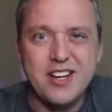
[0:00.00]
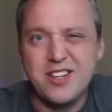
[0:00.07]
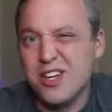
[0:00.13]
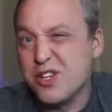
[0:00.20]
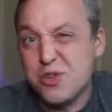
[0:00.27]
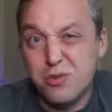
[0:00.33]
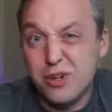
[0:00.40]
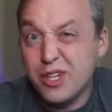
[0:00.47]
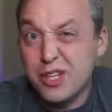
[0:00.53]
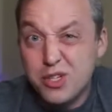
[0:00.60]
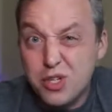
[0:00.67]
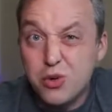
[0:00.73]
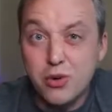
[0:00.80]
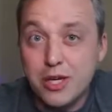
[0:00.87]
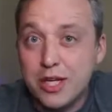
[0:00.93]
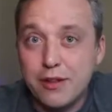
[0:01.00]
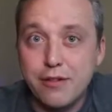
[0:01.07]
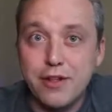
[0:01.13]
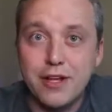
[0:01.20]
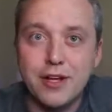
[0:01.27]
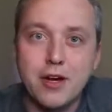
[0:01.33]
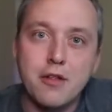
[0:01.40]
doesn't really do
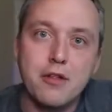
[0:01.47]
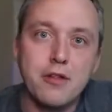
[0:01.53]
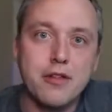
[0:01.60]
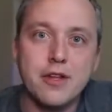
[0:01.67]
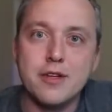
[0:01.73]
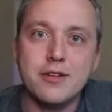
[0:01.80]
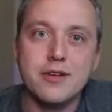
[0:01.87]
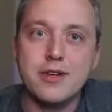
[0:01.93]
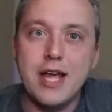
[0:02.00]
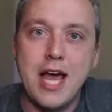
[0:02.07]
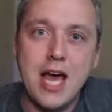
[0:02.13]
anything other than